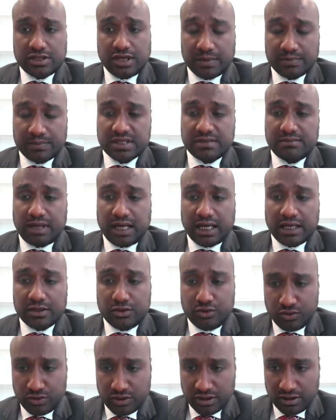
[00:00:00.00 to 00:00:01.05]
adopted by
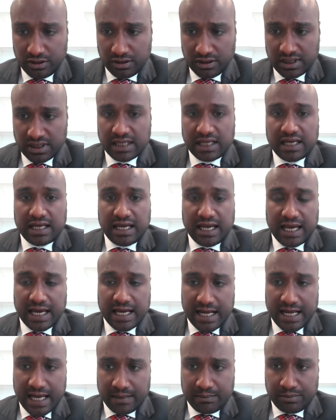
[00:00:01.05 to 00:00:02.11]
Google
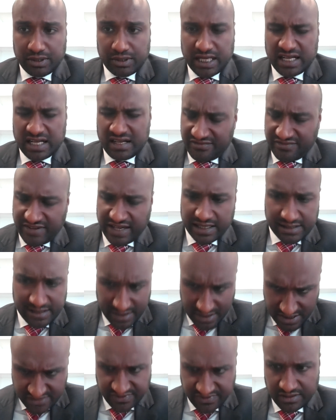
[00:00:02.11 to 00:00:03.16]
and Apple. And in fact,
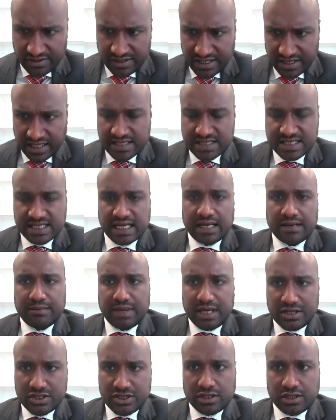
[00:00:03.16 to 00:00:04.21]
in this very case that I'm
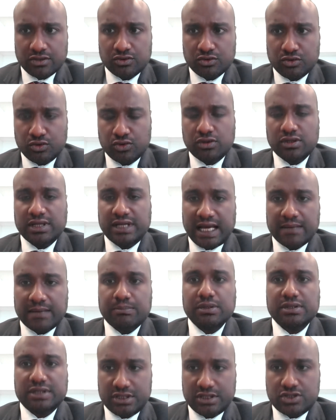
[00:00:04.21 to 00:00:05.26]
mentioning, Google and
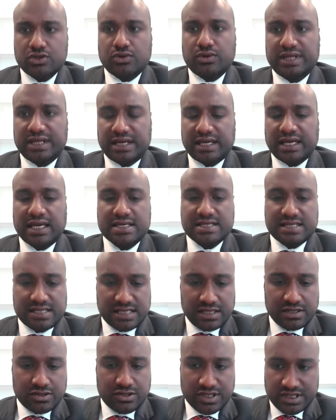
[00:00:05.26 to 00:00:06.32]
Apple did join the case
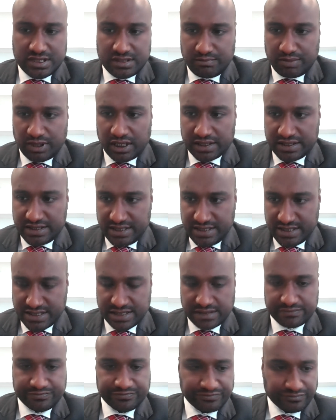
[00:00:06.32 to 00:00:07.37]
as interested
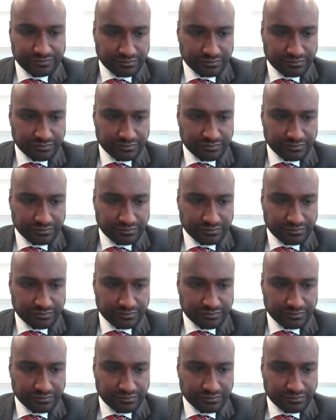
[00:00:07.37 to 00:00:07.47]
parties.